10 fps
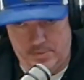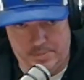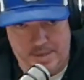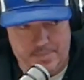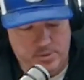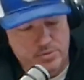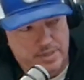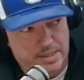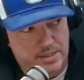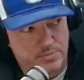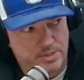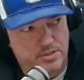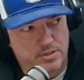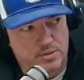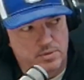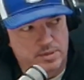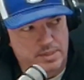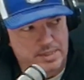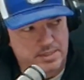back with Bob Utecht, the original owner.